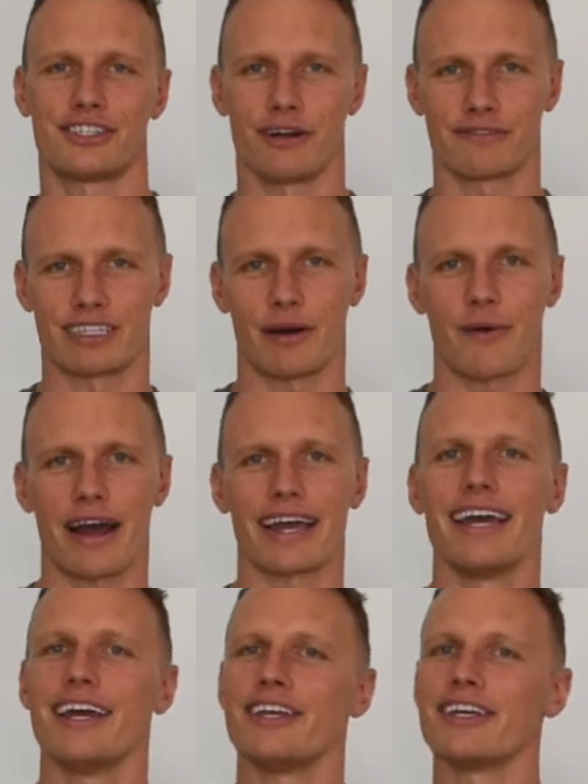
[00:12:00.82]
yourself so that
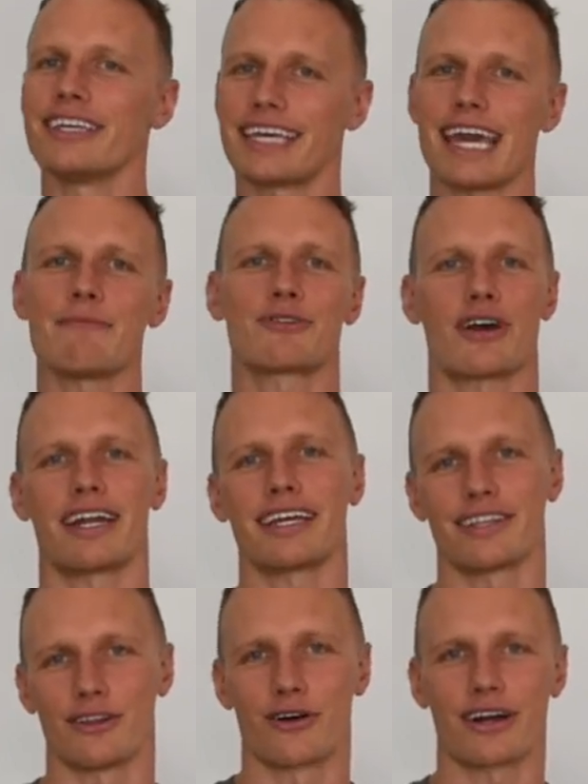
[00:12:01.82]
way you can keep
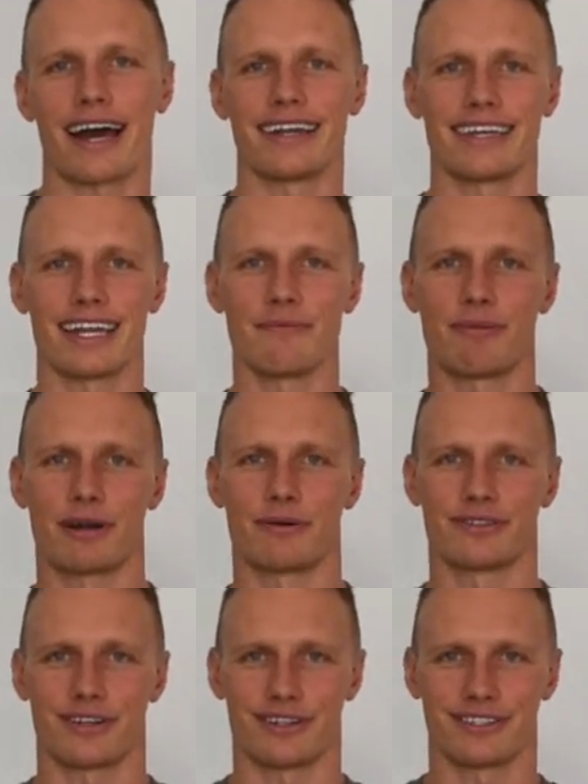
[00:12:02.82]
training longer and getting better
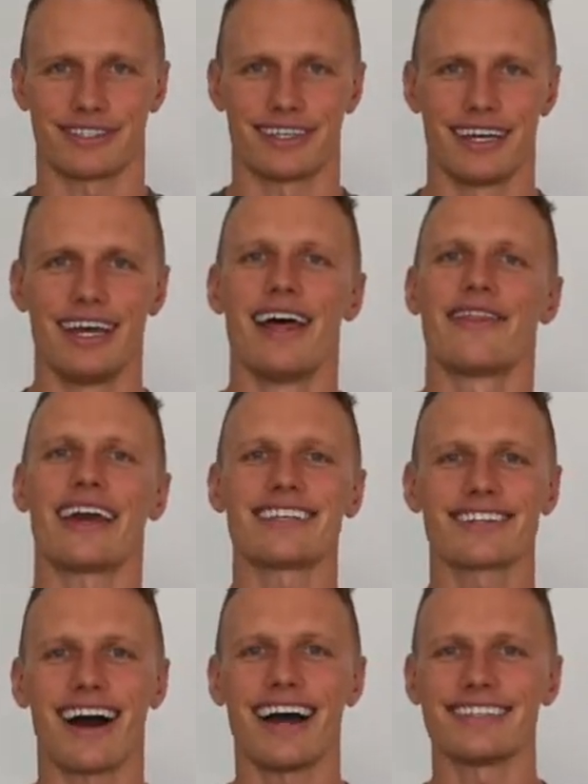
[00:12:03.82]
results.
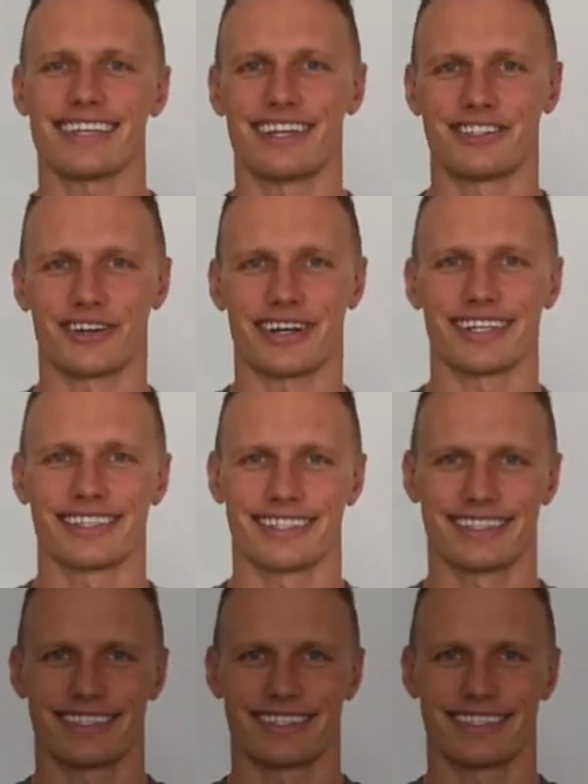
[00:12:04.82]
Thanks guys, and enjoy.